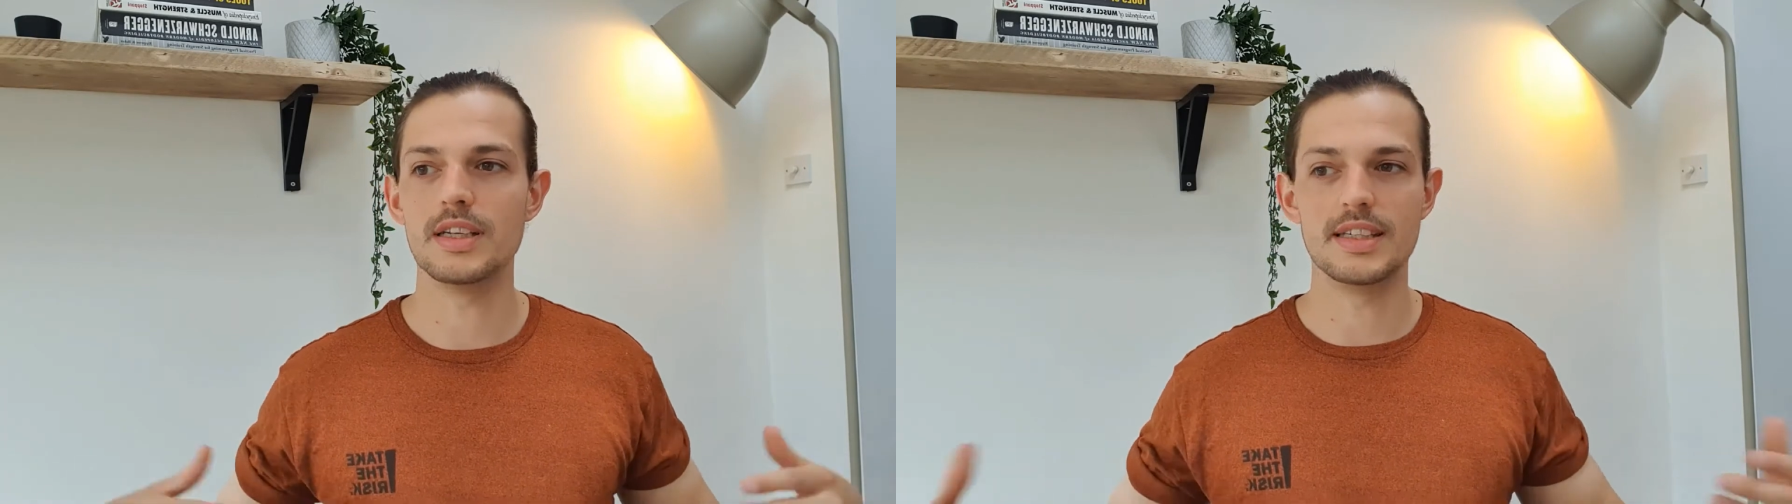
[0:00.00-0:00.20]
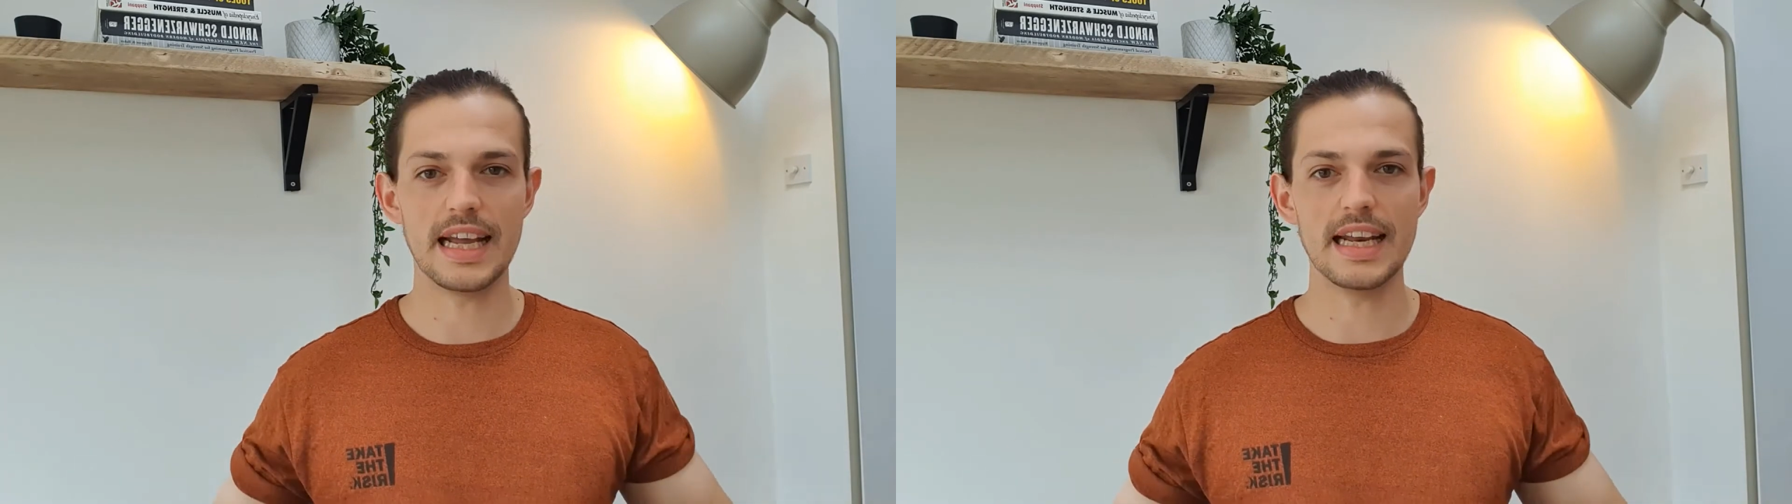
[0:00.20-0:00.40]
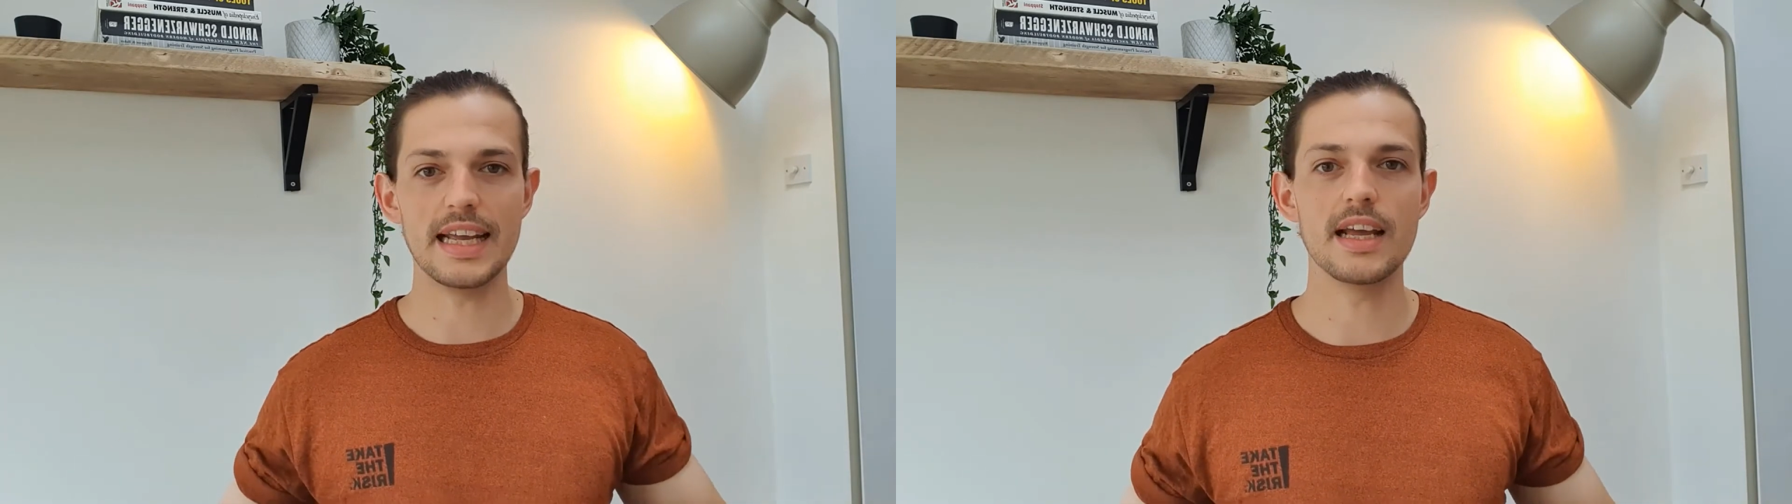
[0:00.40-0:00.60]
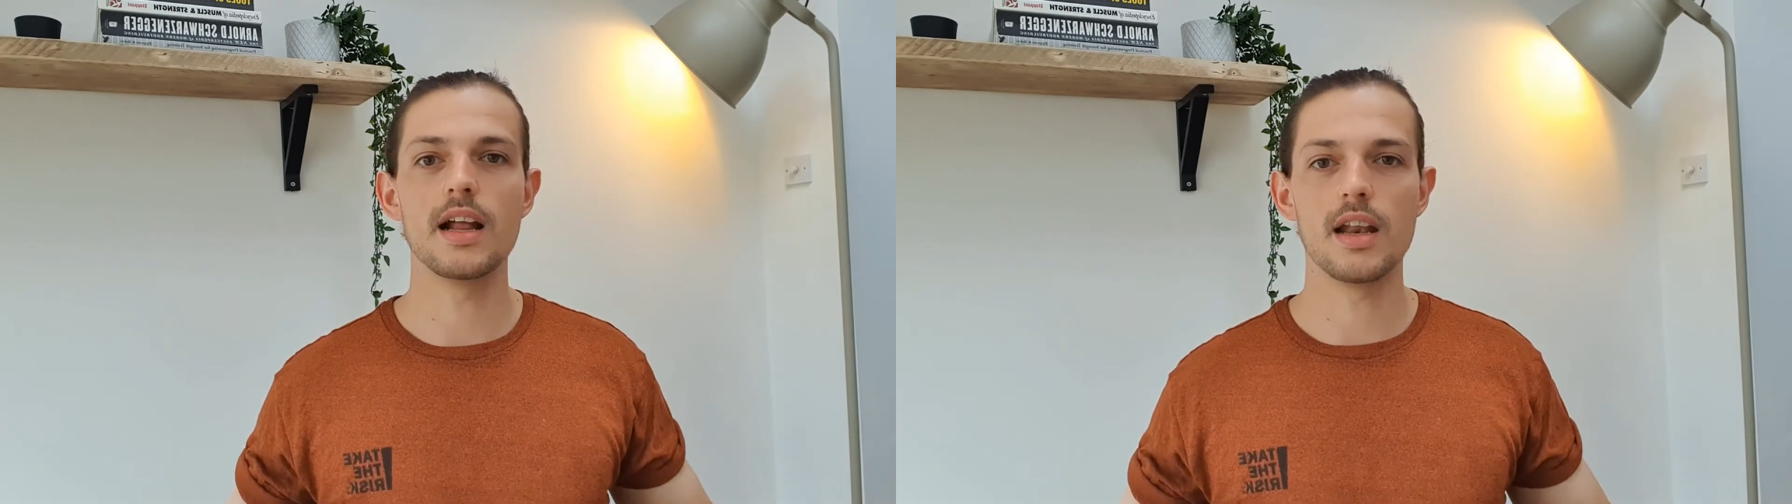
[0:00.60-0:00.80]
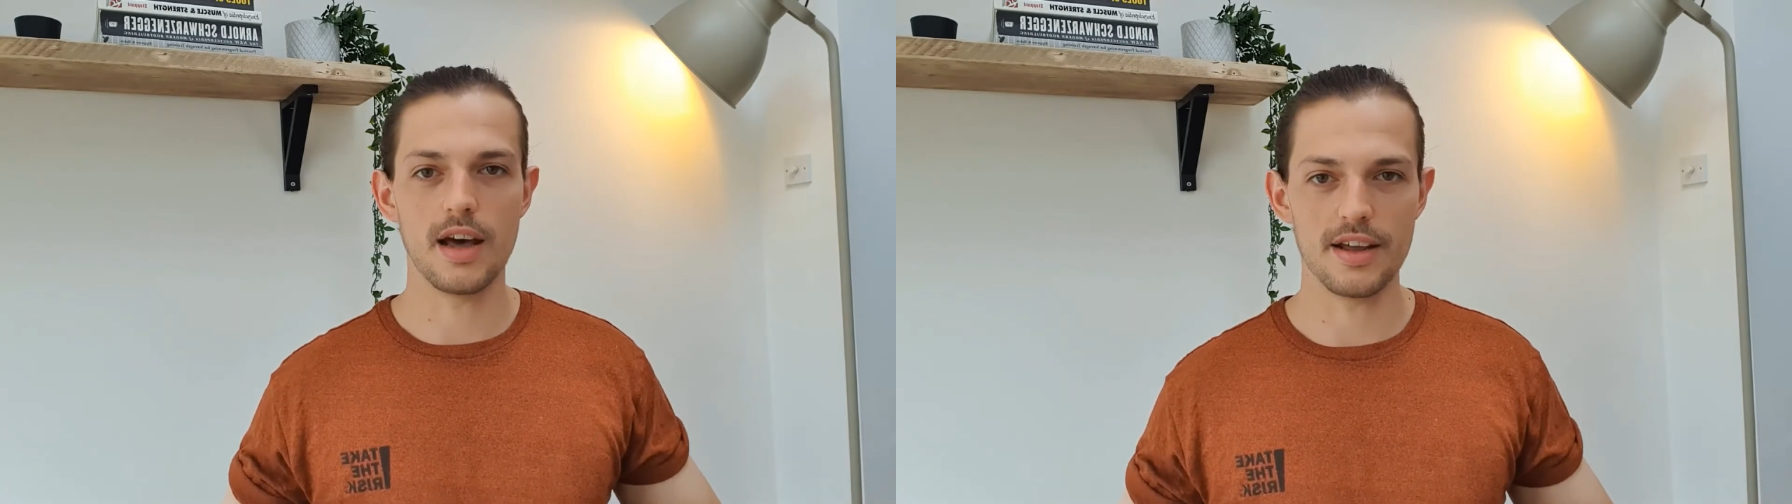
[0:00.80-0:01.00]
daily
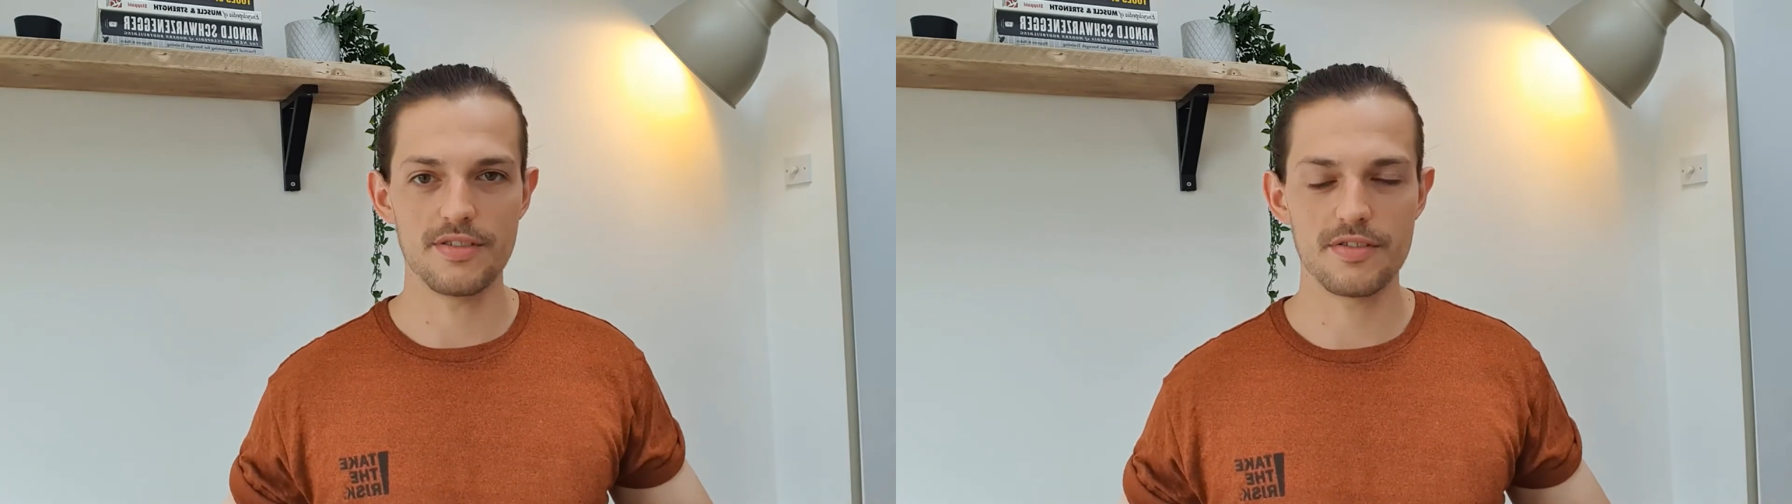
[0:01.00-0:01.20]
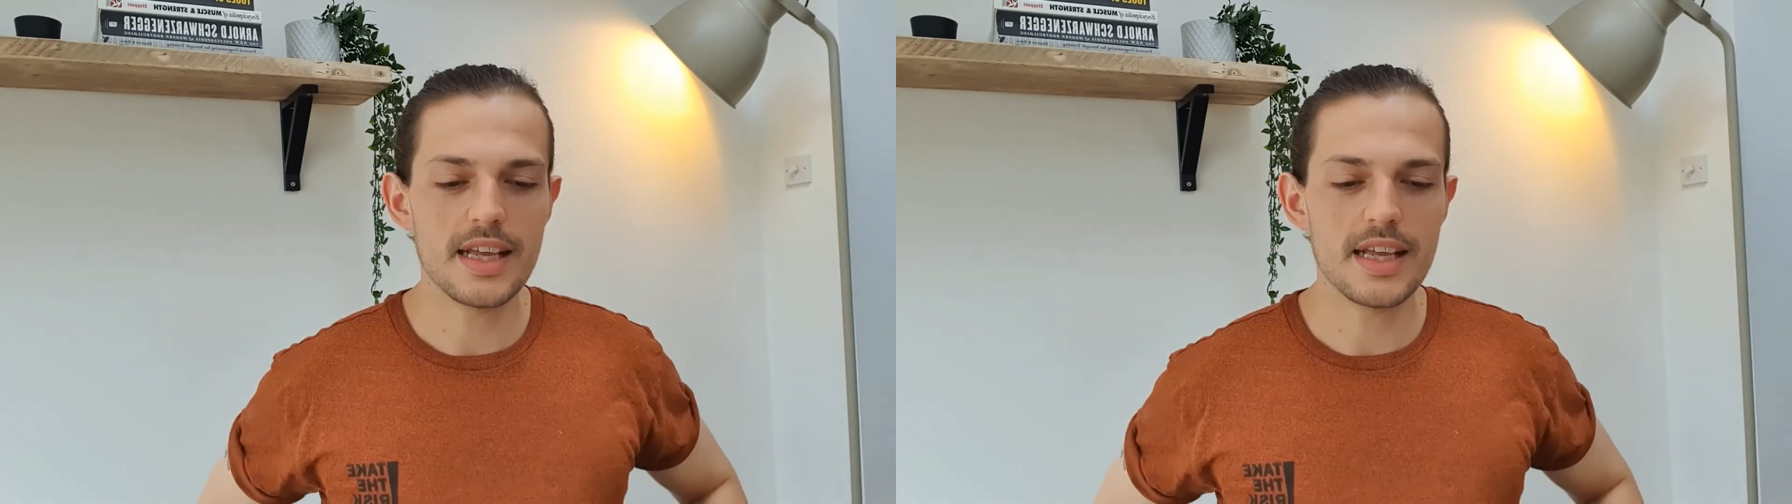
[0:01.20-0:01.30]
life.